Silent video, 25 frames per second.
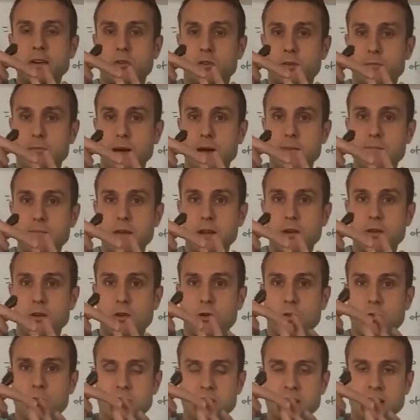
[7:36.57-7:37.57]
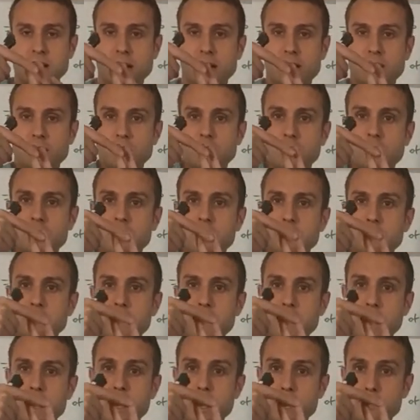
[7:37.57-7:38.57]
or my middle quartile,
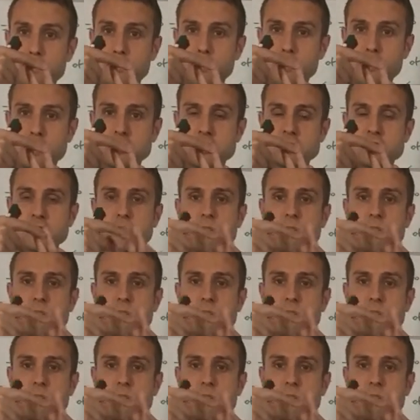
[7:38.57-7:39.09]
my upper